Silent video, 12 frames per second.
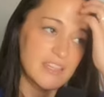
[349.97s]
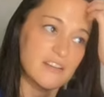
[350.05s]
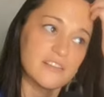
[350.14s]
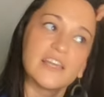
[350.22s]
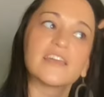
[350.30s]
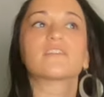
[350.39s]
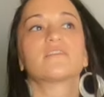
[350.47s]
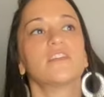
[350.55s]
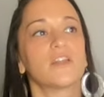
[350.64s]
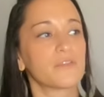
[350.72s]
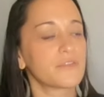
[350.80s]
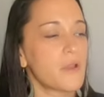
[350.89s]
They're like you
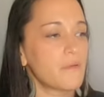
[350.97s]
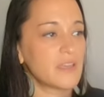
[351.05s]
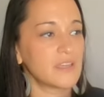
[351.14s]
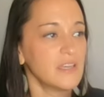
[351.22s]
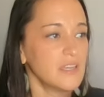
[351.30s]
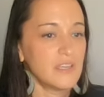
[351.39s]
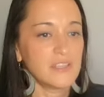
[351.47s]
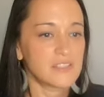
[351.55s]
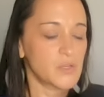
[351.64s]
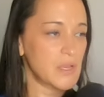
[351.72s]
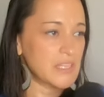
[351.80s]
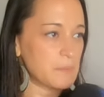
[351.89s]
know throwing
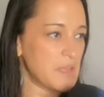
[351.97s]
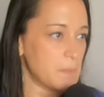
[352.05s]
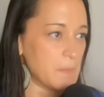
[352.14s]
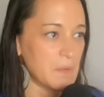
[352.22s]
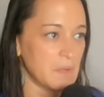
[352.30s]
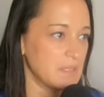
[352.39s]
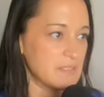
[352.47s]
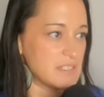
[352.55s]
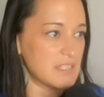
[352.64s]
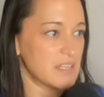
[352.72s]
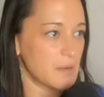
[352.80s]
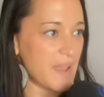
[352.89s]
toilet paper
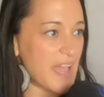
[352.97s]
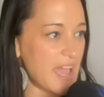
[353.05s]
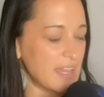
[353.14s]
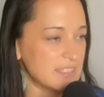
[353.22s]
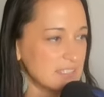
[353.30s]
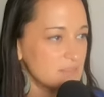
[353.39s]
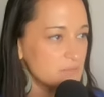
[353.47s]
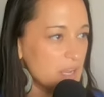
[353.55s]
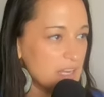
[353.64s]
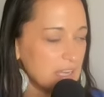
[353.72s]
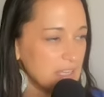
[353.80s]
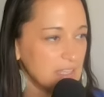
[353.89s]
into their bags and running.